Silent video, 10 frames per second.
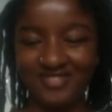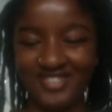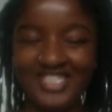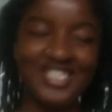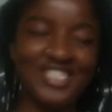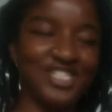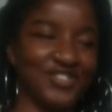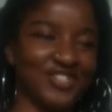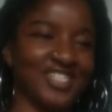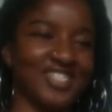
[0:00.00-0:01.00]

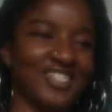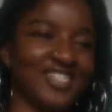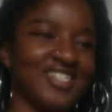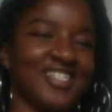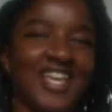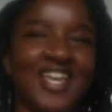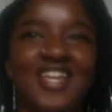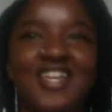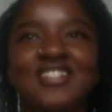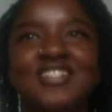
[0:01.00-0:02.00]
citruses
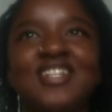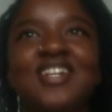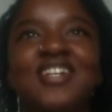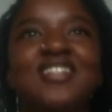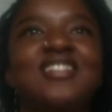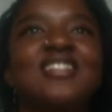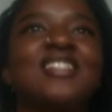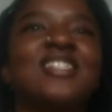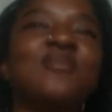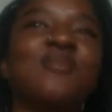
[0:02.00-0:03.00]
and the
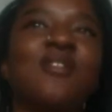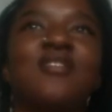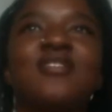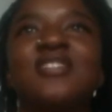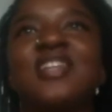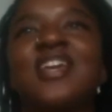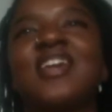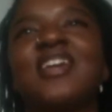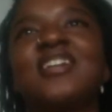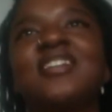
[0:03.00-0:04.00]
sea moss,
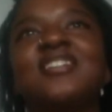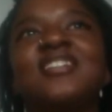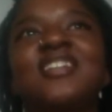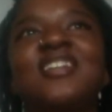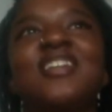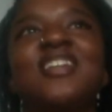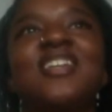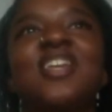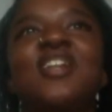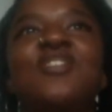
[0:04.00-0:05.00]
and
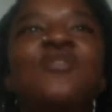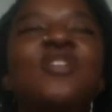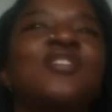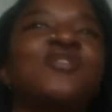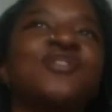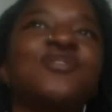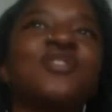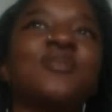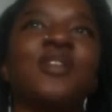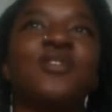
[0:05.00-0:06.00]
you can introduce
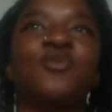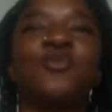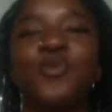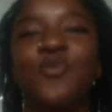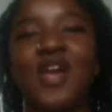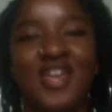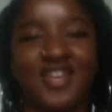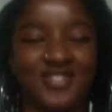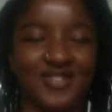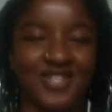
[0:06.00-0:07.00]
them in normal
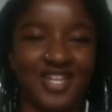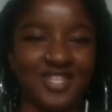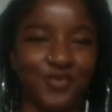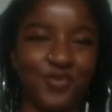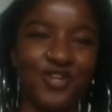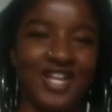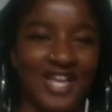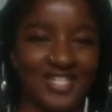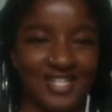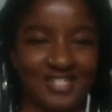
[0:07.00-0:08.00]
way. So like in the morning,
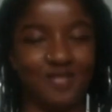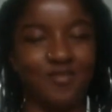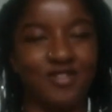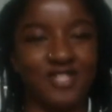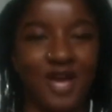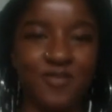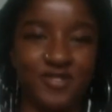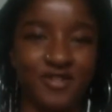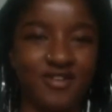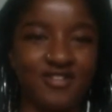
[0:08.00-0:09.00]
I take sea moss
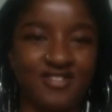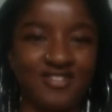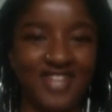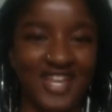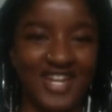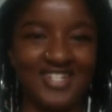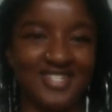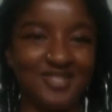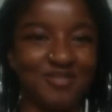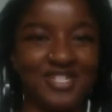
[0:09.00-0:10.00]
applesauce and I
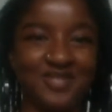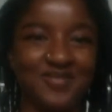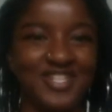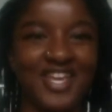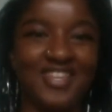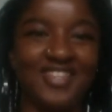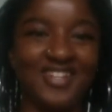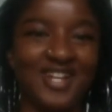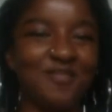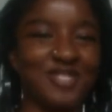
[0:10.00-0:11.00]
just blend them together
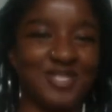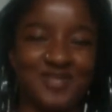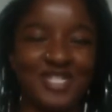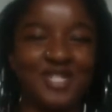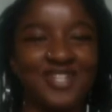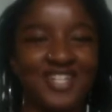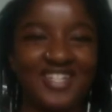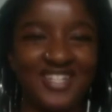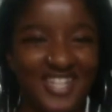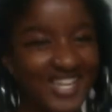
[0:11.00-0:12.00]
and I put some
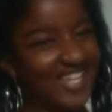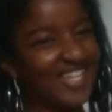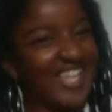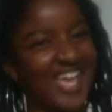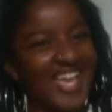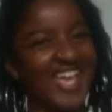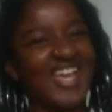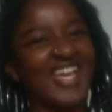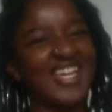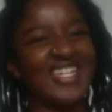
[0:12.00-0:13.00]
cinnamon.
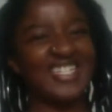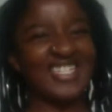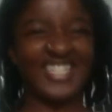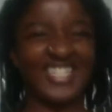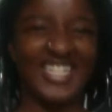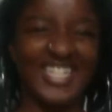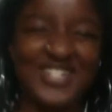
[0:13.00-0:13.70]
Yes. And then